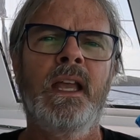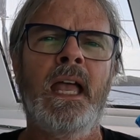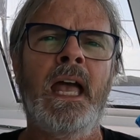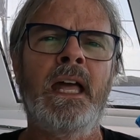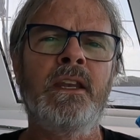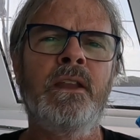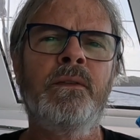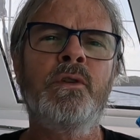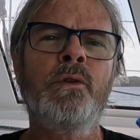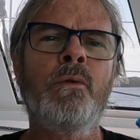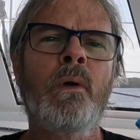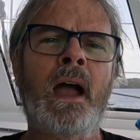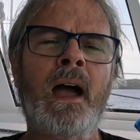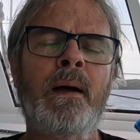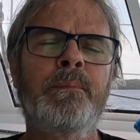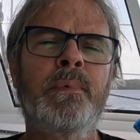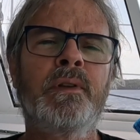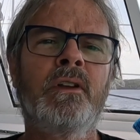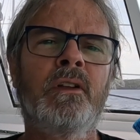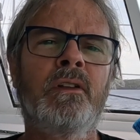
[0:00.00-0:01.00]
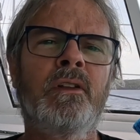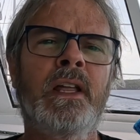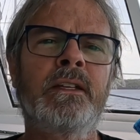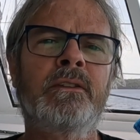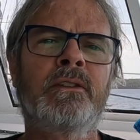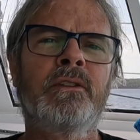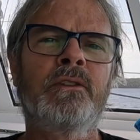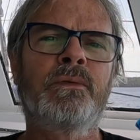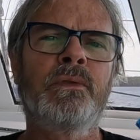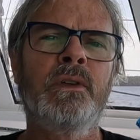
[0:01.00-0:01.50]
And if you happen to
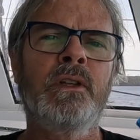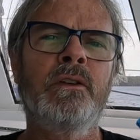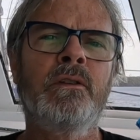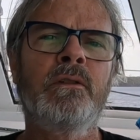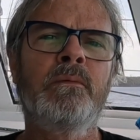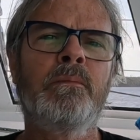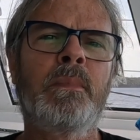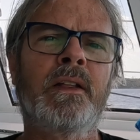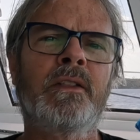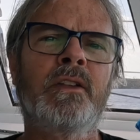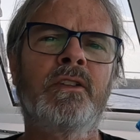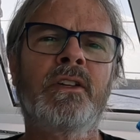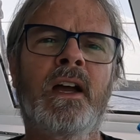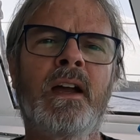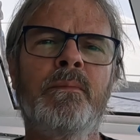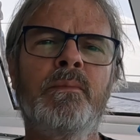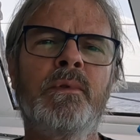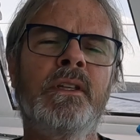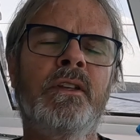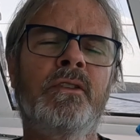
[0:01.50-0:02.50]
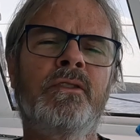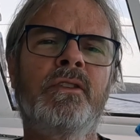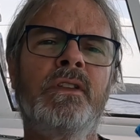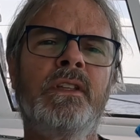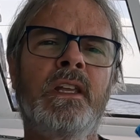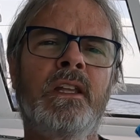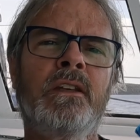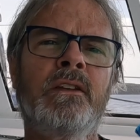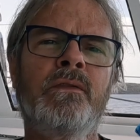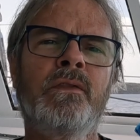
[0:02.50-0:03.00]
like this video by the time you get to
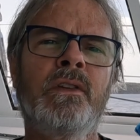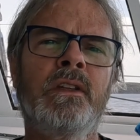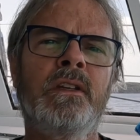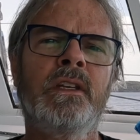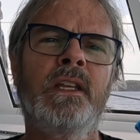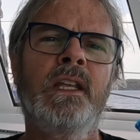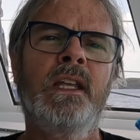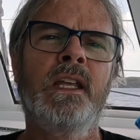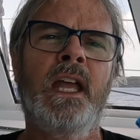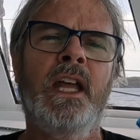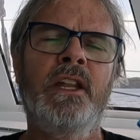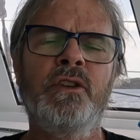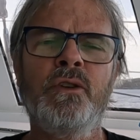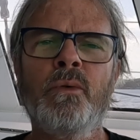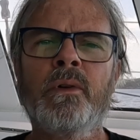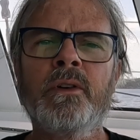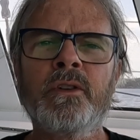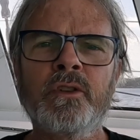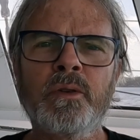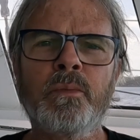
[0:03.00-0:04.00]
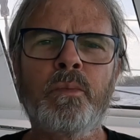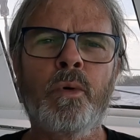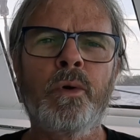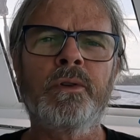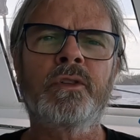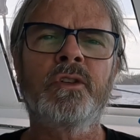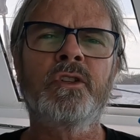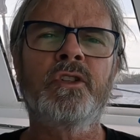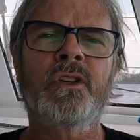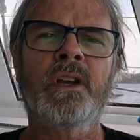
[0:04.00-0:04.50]
the end of it and you want to
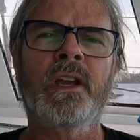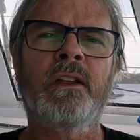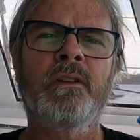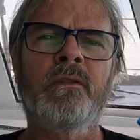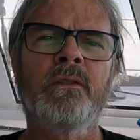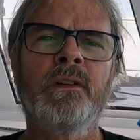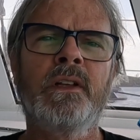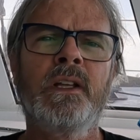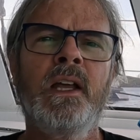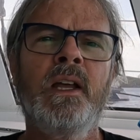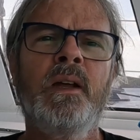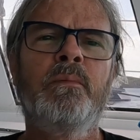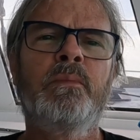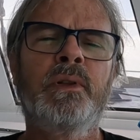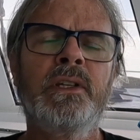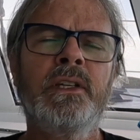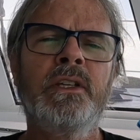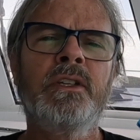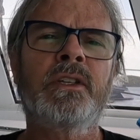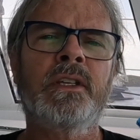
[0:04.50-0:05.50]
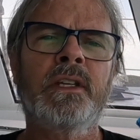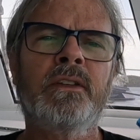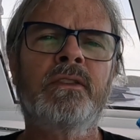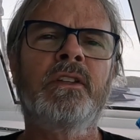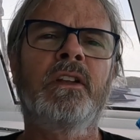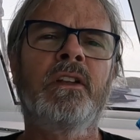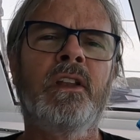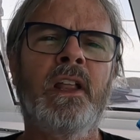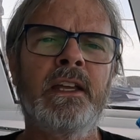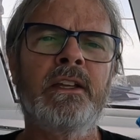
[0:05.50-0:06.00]
support this channel, please hit
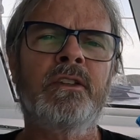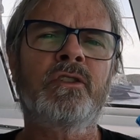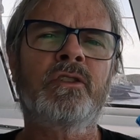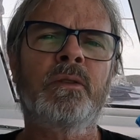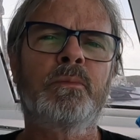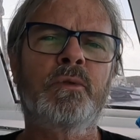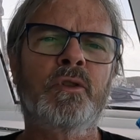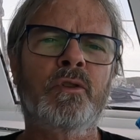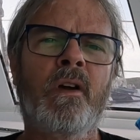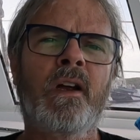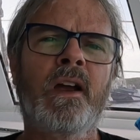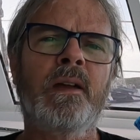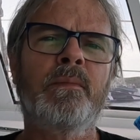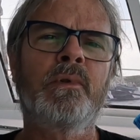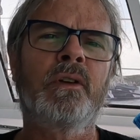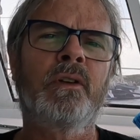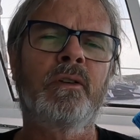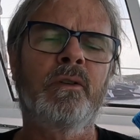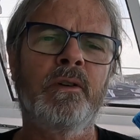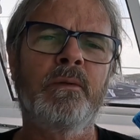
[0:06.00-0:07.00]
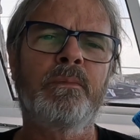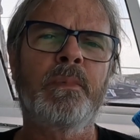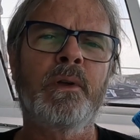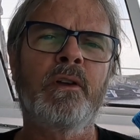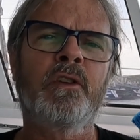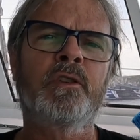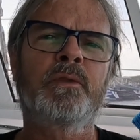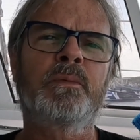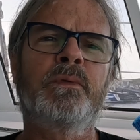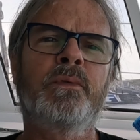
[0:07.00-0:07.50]
the like, subscribe, and alert
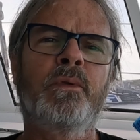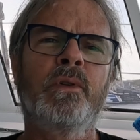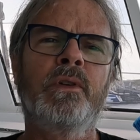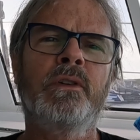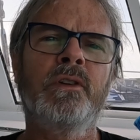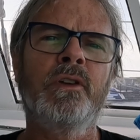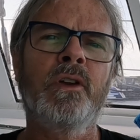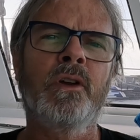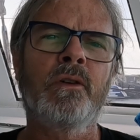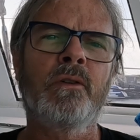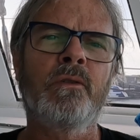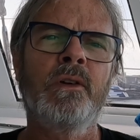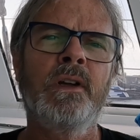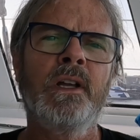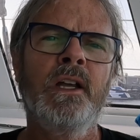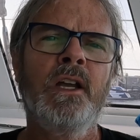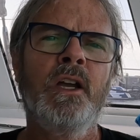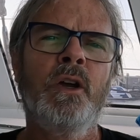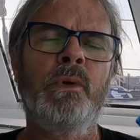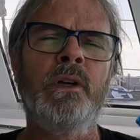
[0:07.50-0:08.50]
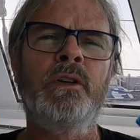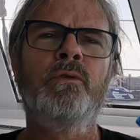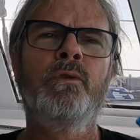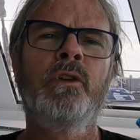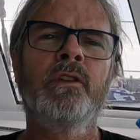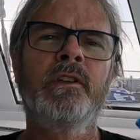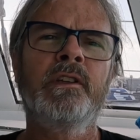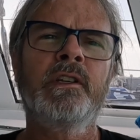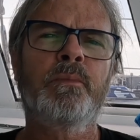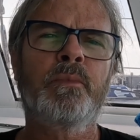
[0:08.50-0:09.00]
bells before you go. We'd
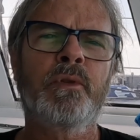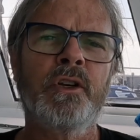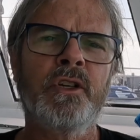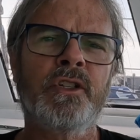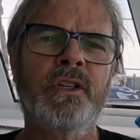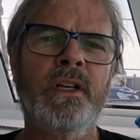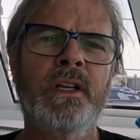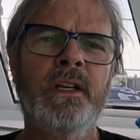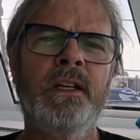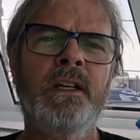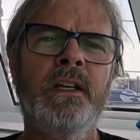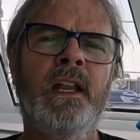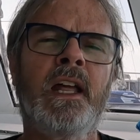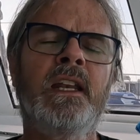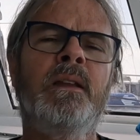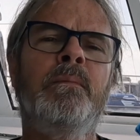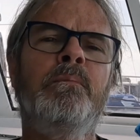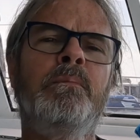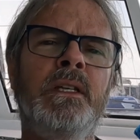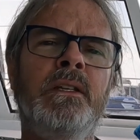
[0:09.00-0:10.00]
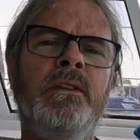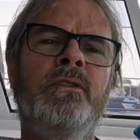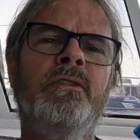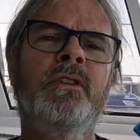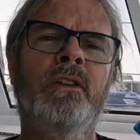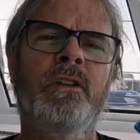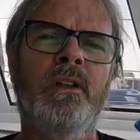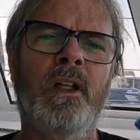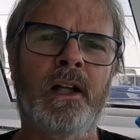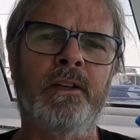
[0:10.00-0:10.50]
really appreciate it, and it means
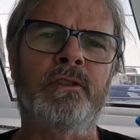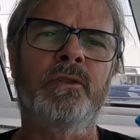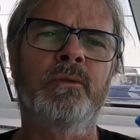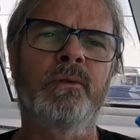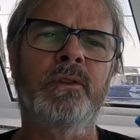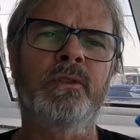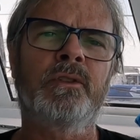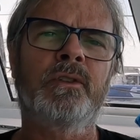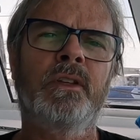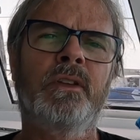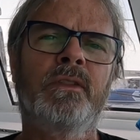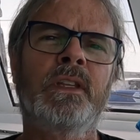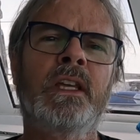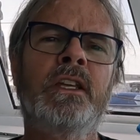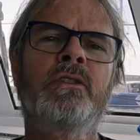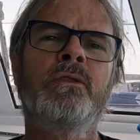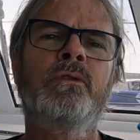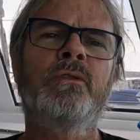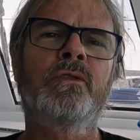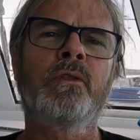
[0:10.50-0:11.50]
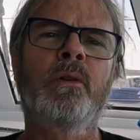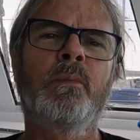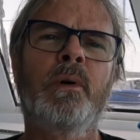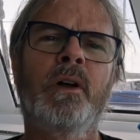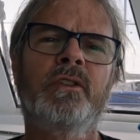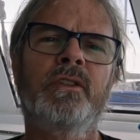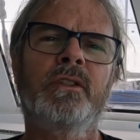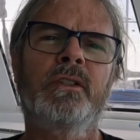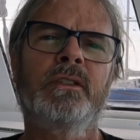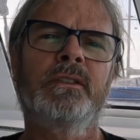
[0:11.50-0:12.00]
a lot to us. Thank you so
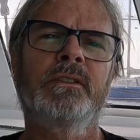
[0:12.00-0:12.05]
much.